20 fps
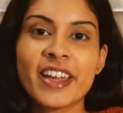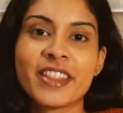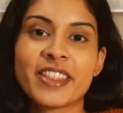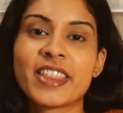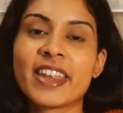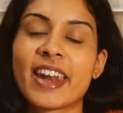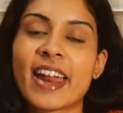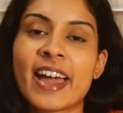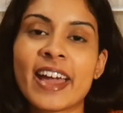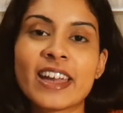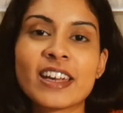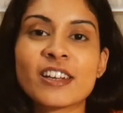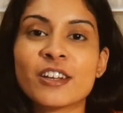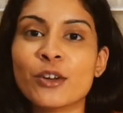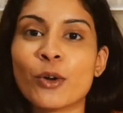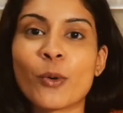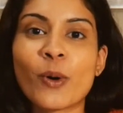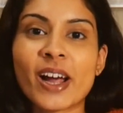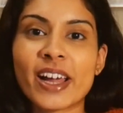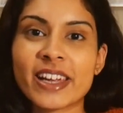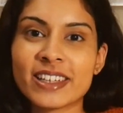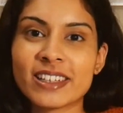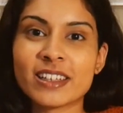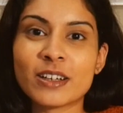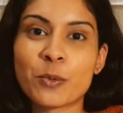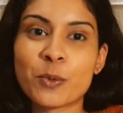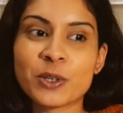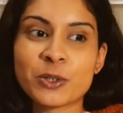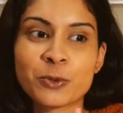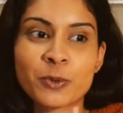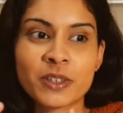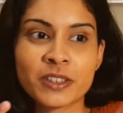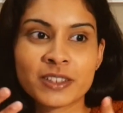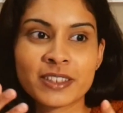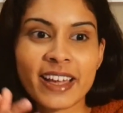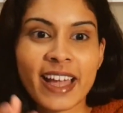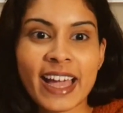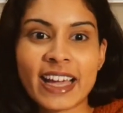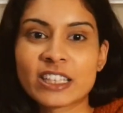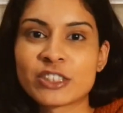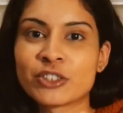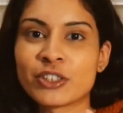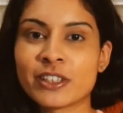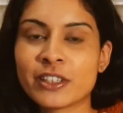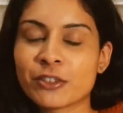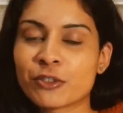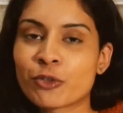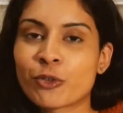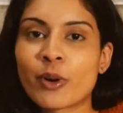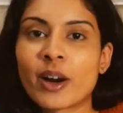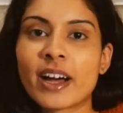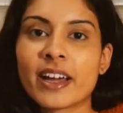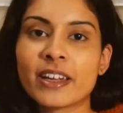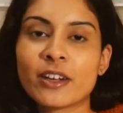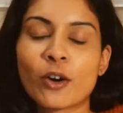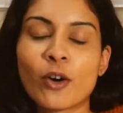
that I had no idea which one to actually try,